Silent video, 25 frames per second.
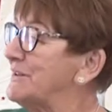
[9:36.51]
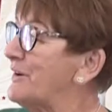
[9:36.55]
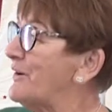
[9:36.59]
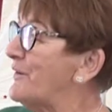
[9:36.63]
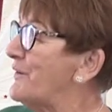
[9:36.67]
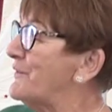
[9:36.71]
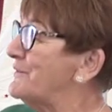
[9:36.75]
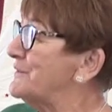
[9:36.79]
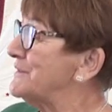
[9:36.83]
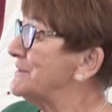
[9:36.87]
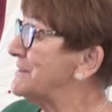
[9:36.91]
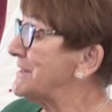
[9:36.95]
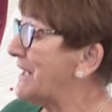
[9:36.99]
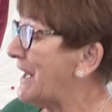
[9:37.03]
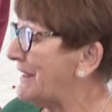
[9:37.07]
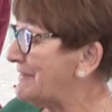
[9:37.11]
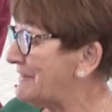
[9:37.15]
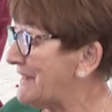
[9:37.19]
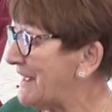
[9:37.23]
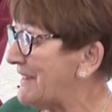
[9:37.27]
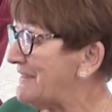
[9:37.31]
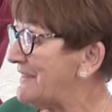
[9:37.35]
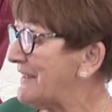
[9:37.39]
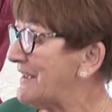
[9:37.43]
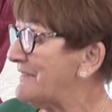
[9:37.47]
And
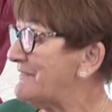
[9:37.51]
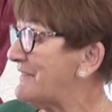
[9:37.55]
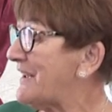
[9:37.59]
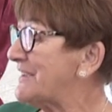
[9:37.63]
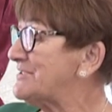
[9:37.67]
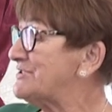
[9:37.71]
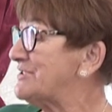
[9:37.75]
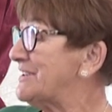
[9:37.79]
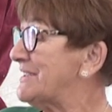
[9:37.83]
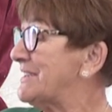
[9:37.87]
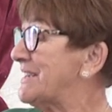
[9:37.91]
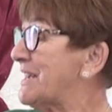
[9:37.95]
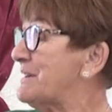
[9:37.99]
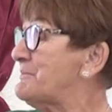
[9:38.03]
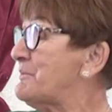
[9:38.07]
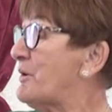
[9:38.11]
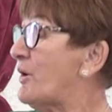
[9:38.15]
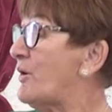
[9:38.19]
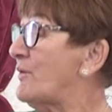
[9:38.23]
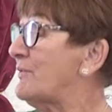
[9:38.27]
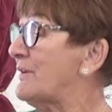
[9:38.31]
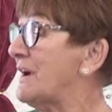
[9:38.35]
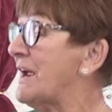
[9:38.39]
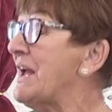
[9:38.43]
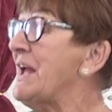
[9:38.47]
then they eventually came
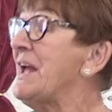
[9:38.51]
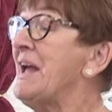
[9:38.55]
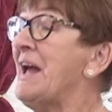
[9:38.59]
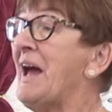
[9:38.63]
over.